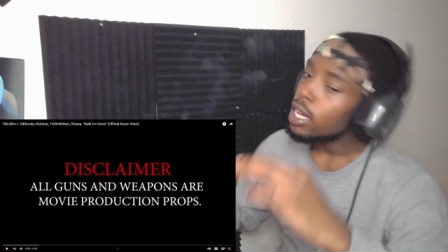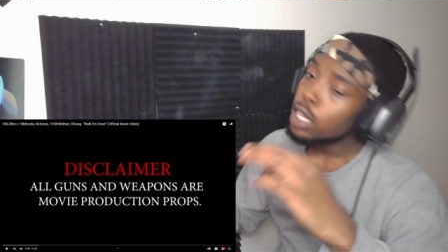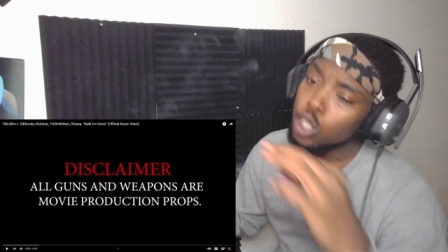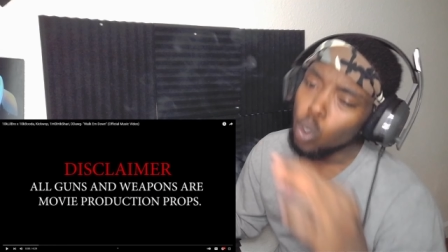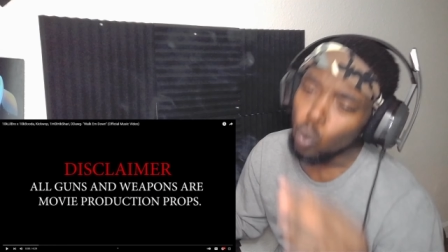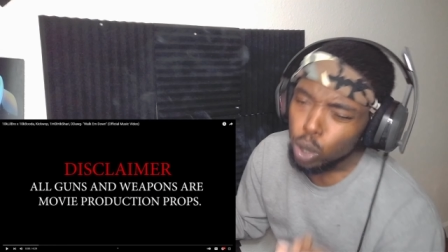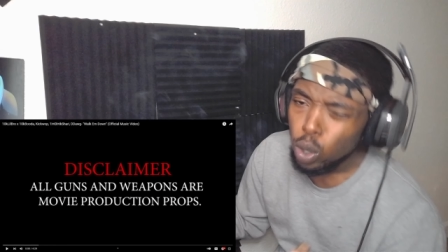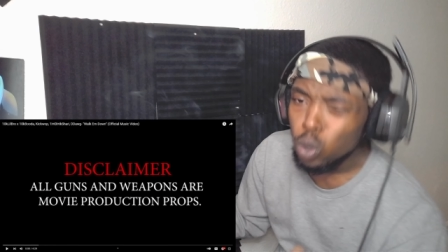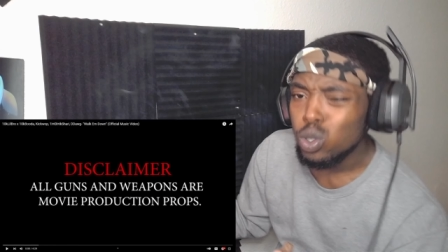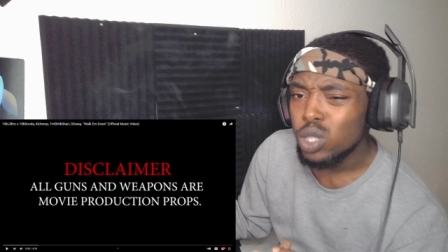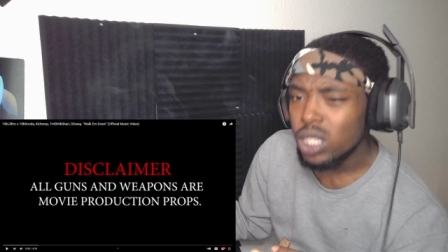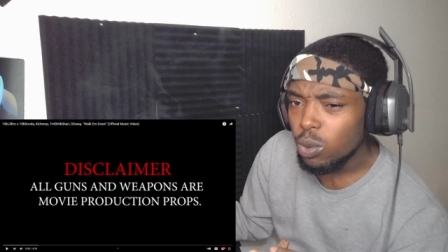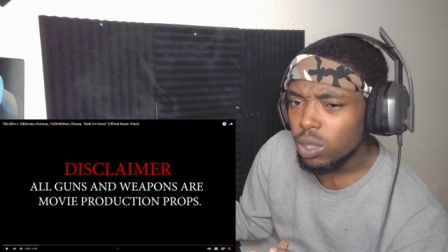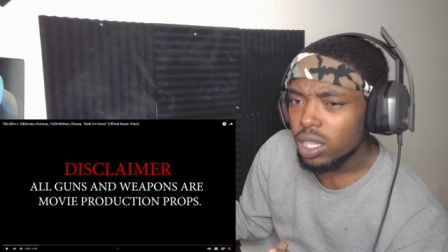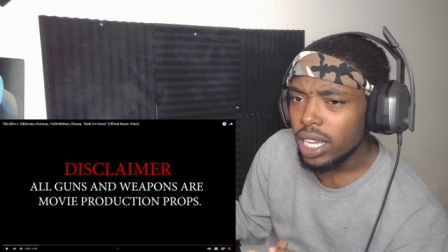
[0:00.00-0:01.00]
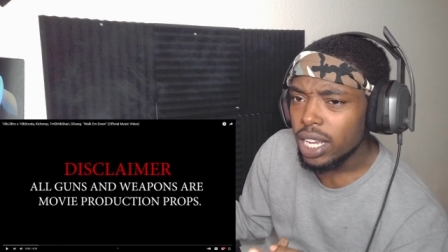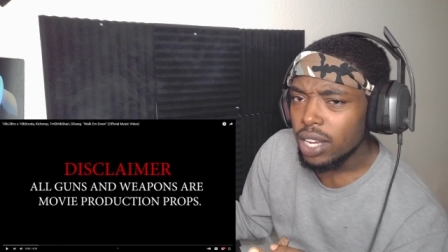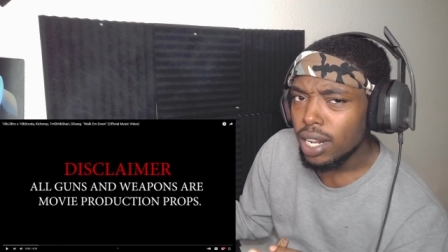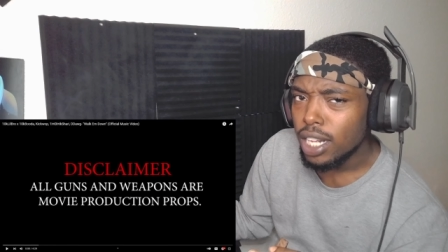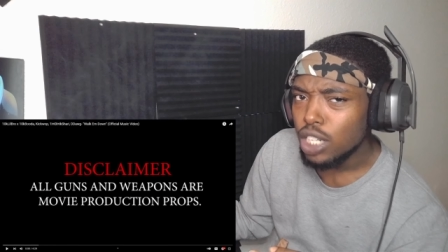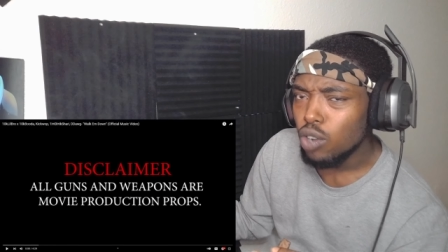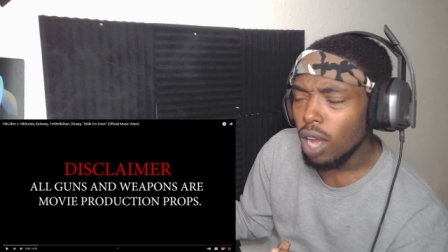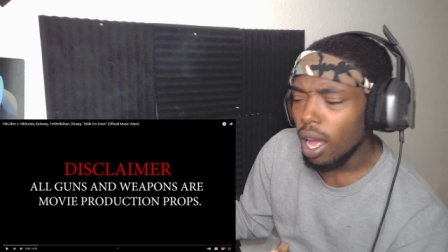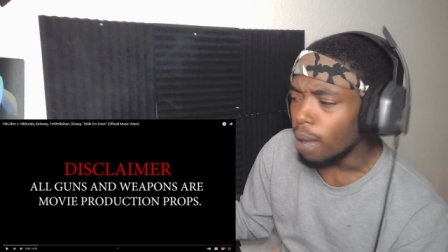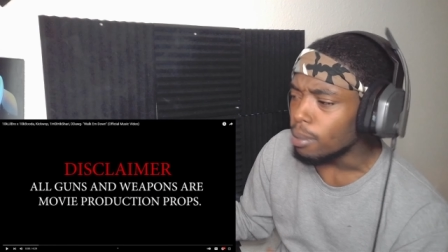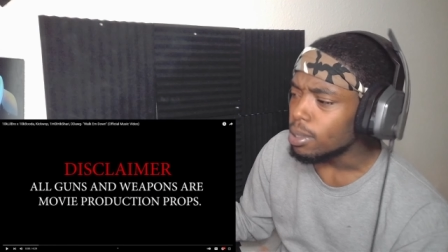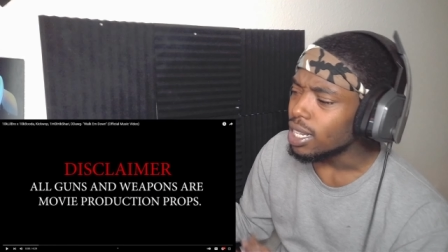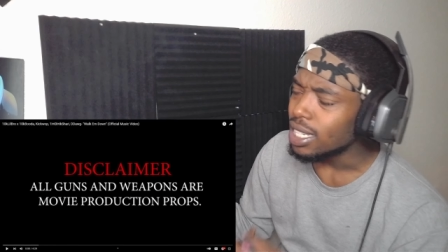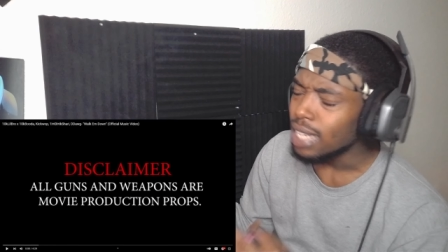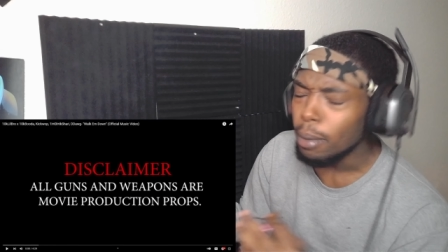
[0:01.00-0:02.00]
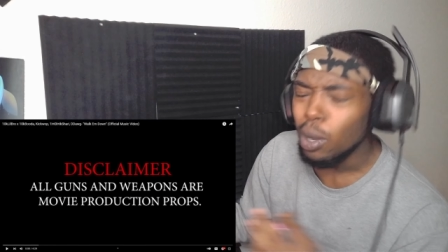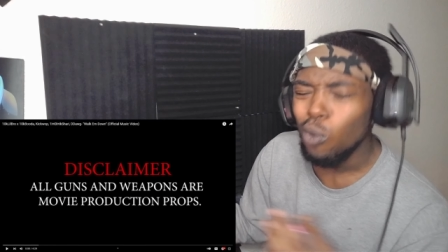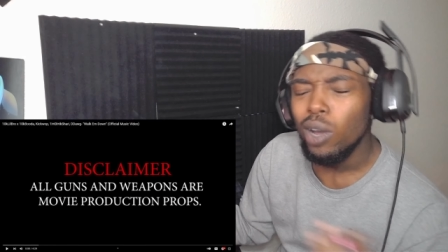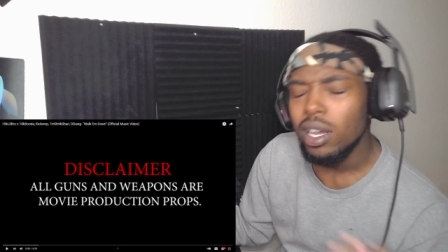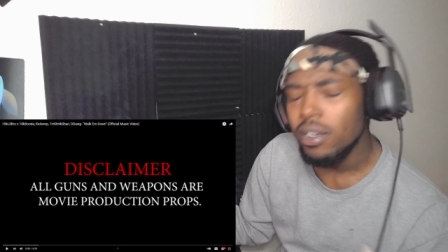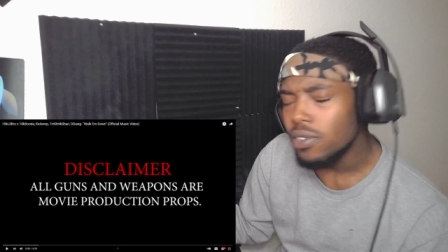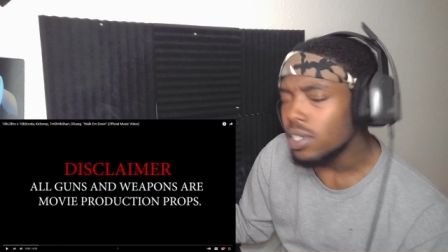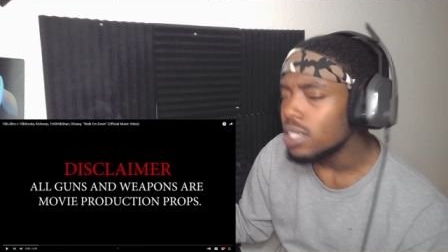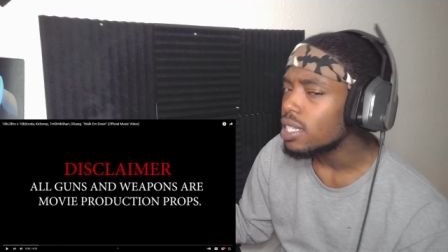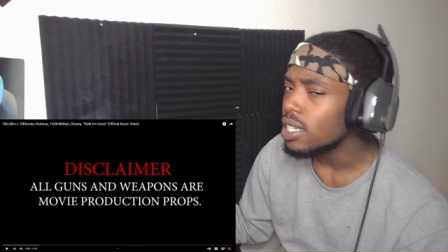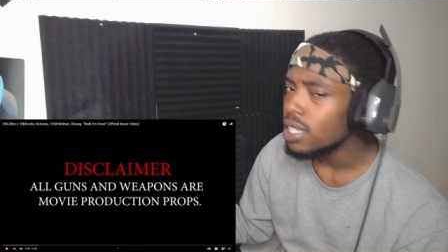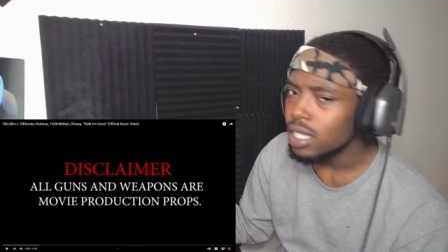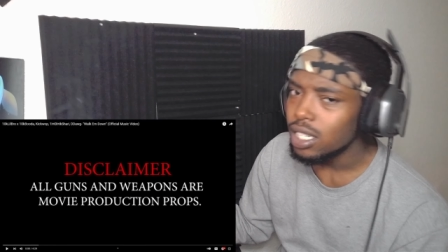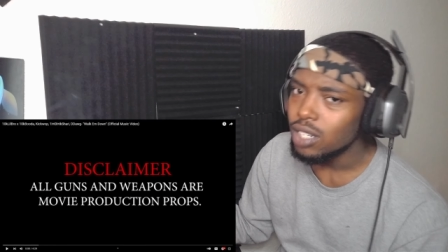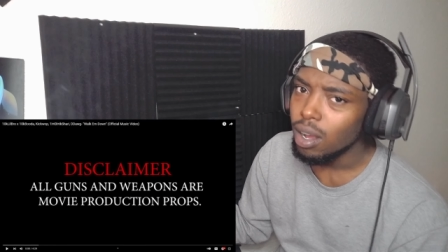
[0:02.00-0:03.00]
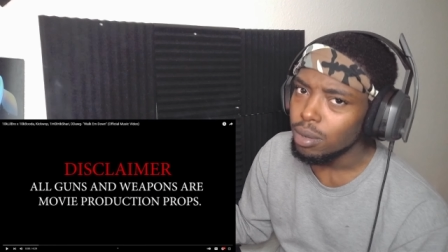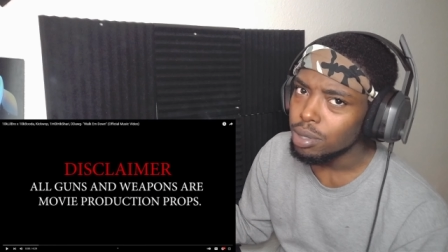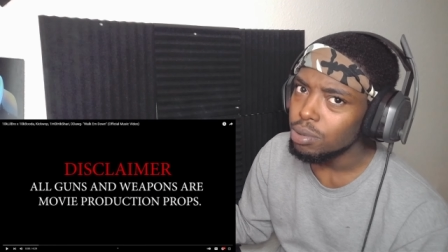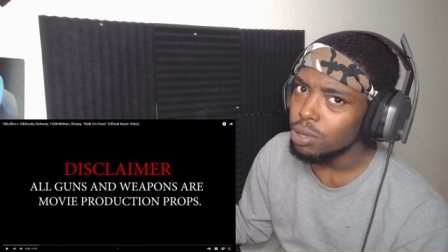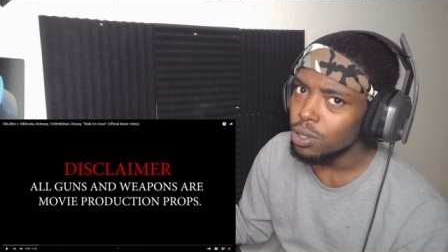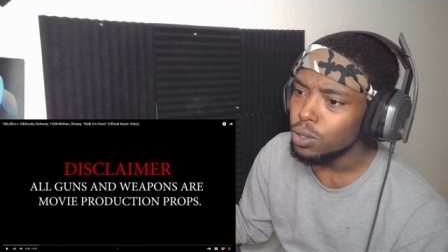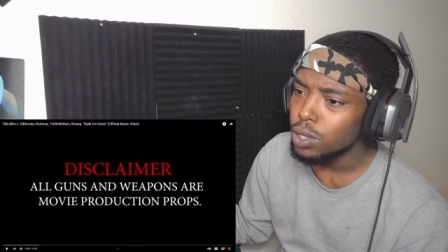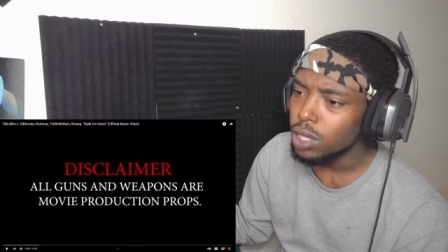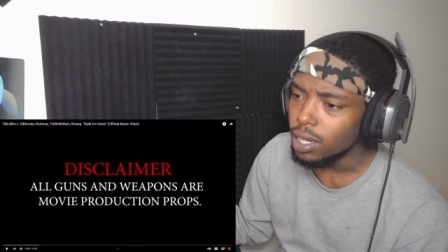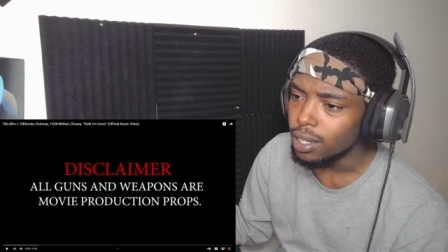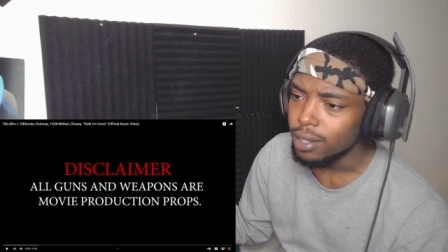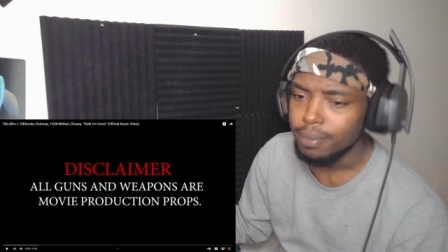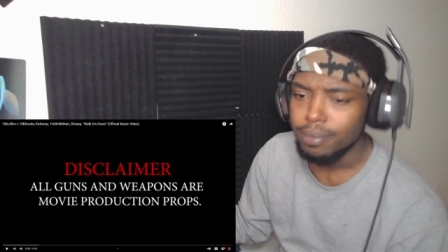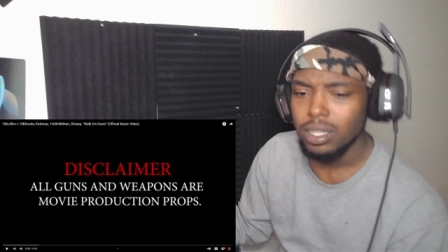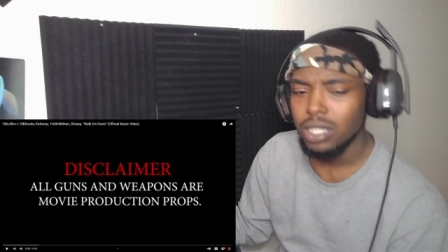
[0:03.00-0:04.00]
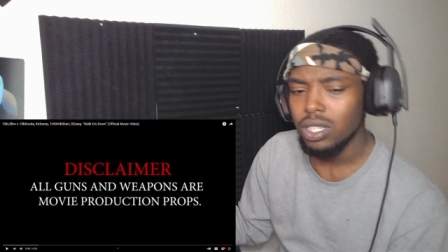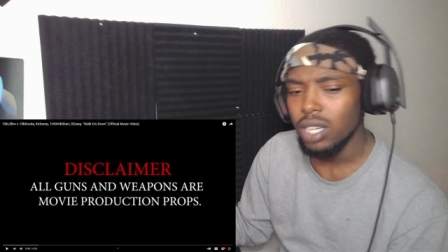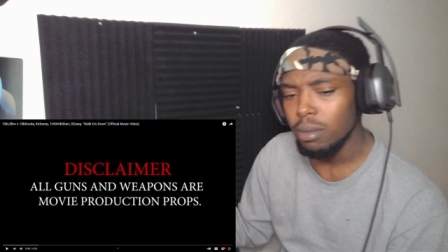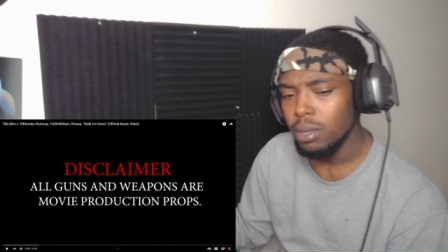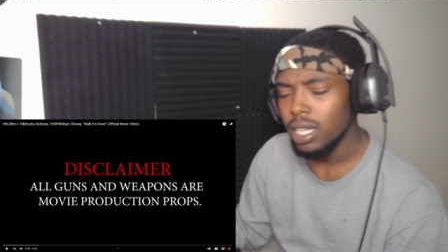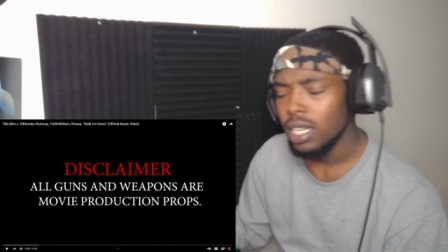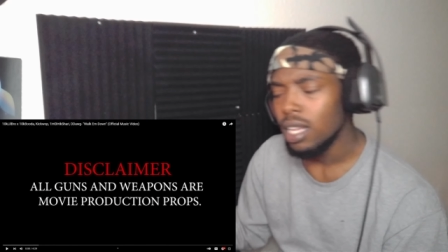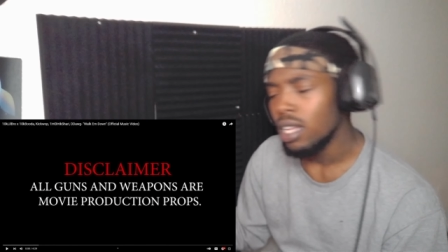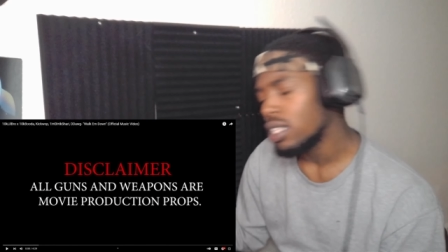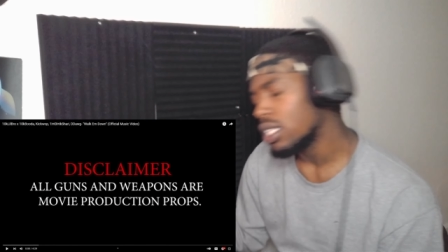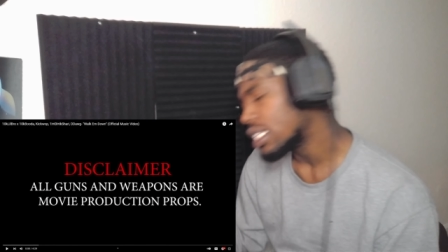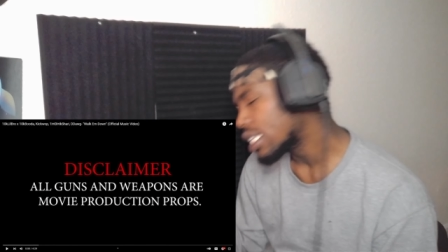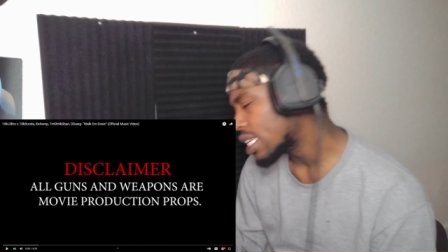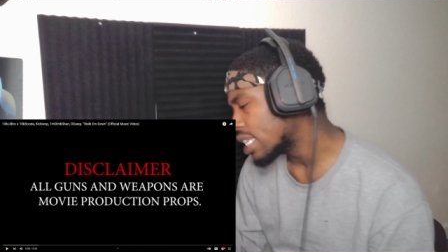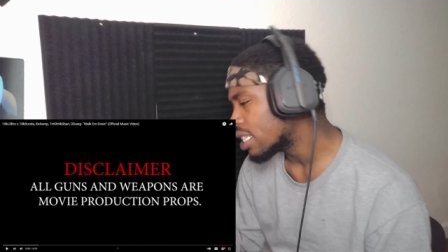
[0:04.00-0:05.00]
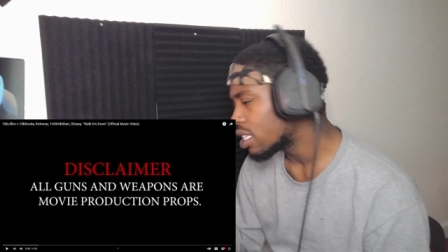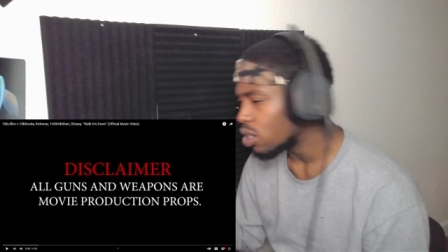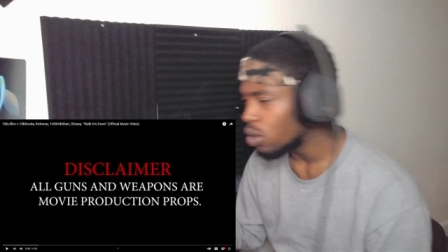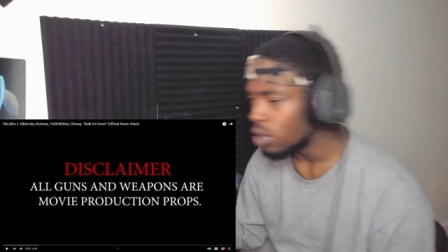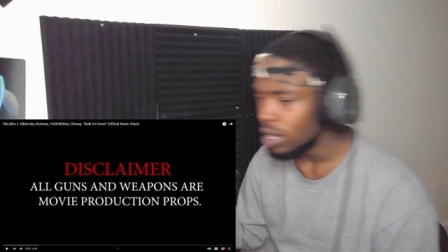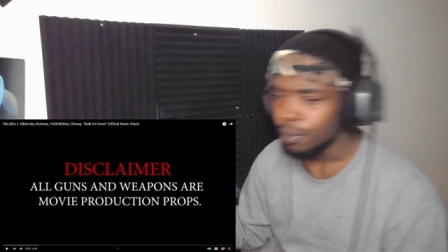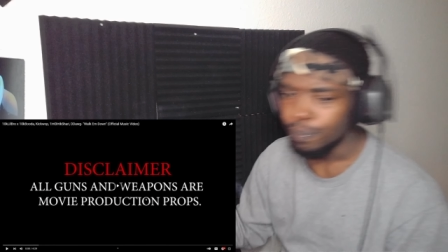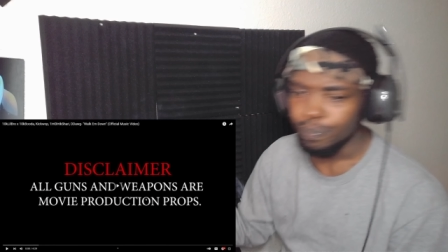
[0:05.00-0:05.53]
So we gonna see what the hell they drop. Cause I've been waiting for these niggas to drop some new shit. You get me? Let's get into it.